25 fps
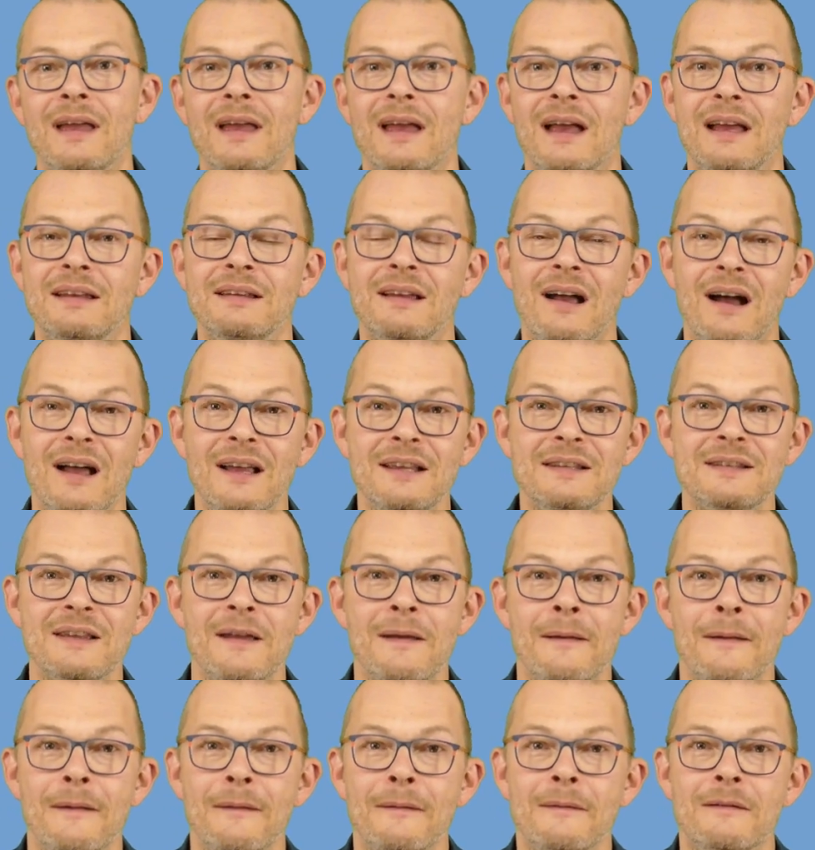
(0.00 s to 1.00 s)
And guys,
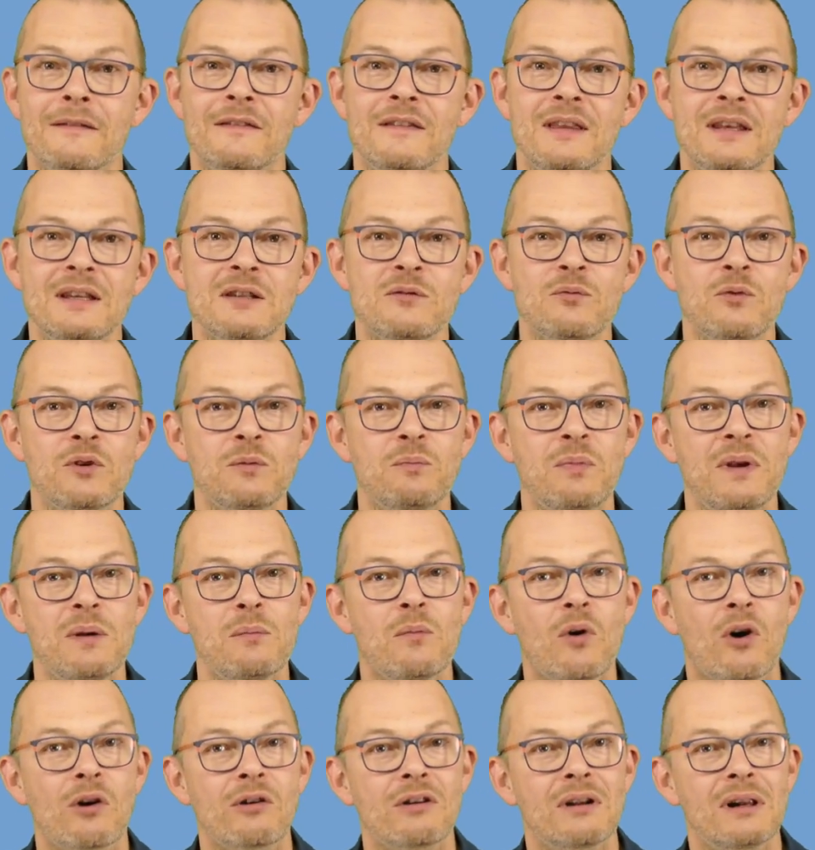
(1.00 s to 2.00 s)
this would be
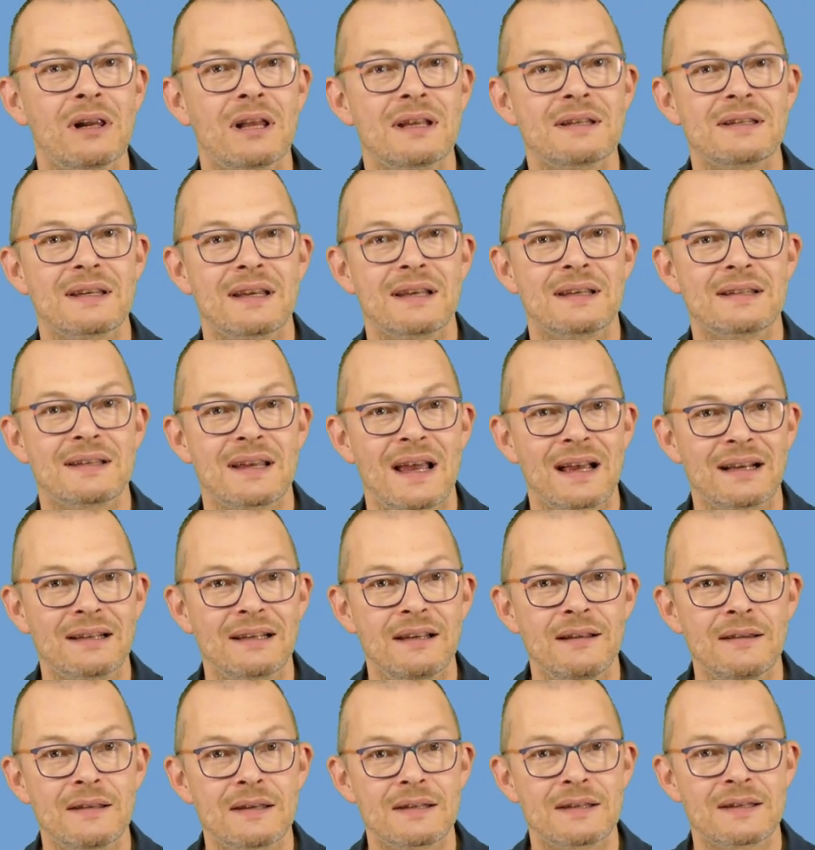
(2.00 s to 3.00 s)
more or less
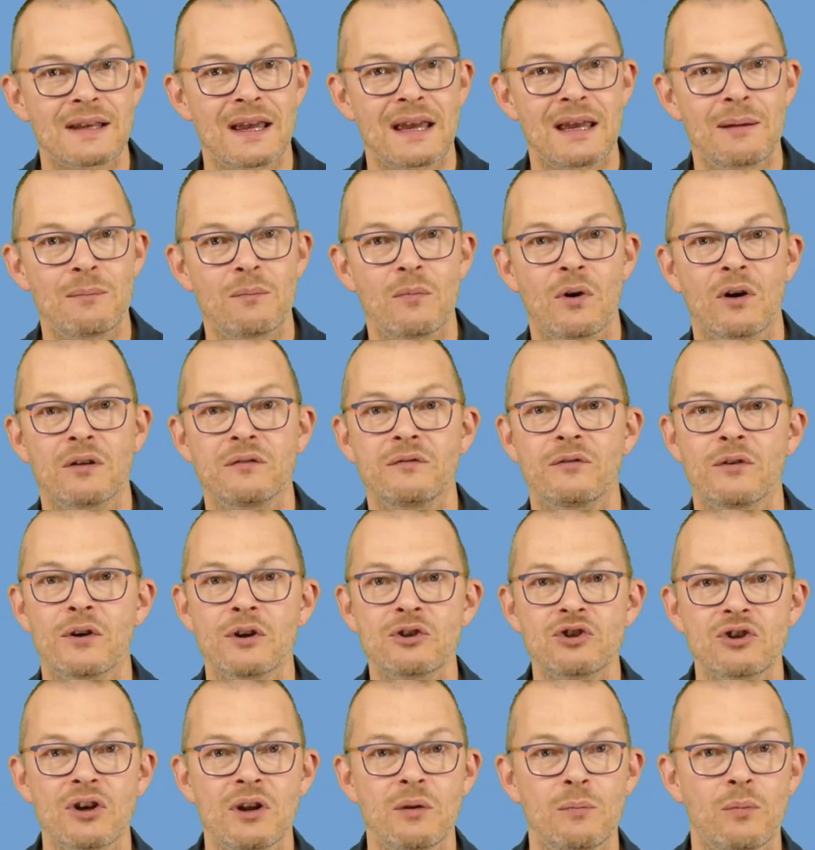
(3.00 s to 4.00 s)
exactly the same on
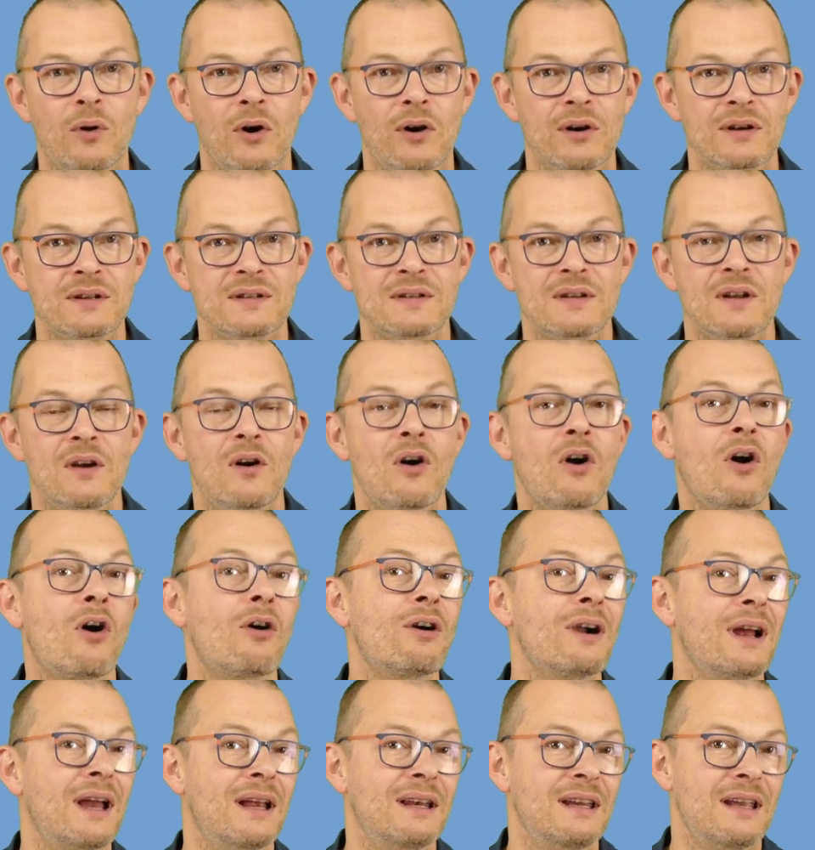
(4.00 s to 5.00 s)
VirtualBox
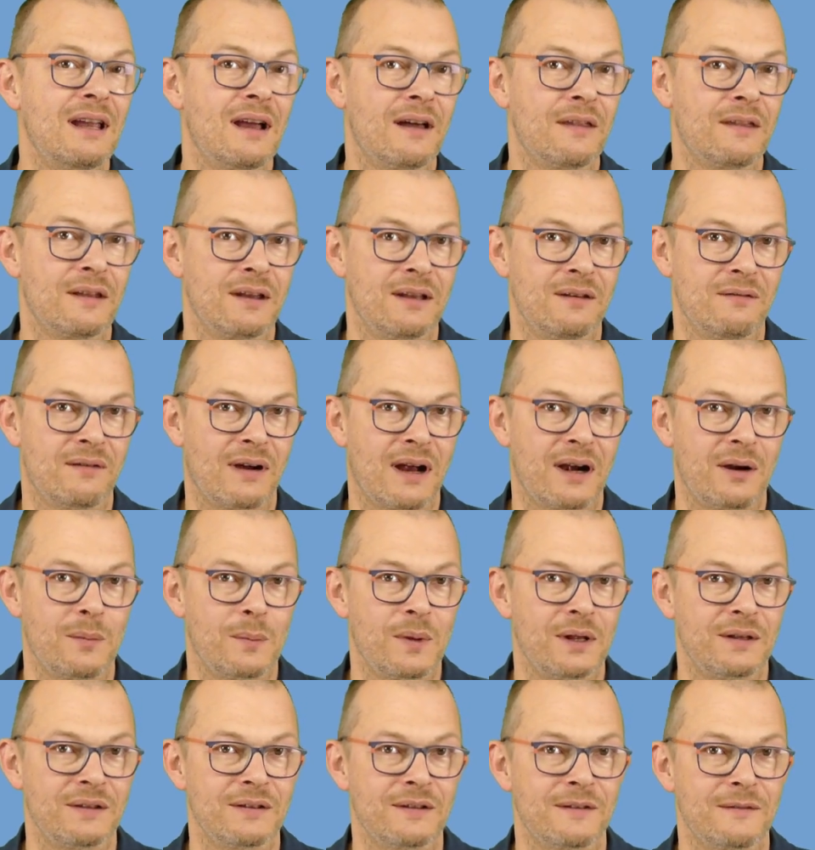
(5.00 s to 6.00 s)
or any other
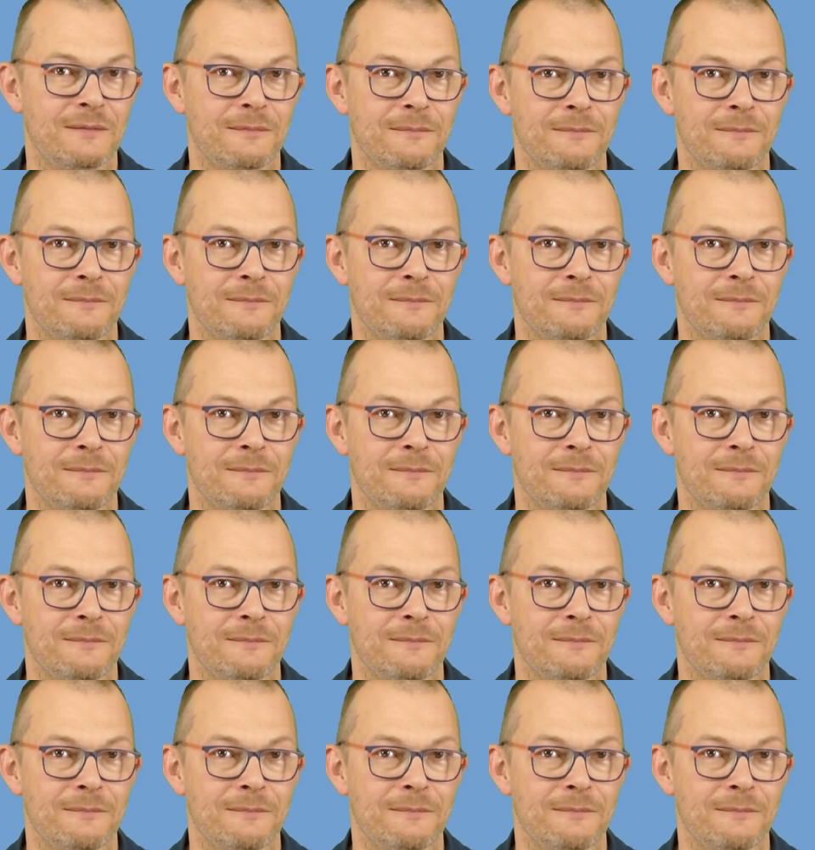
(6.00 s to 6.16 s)
environment.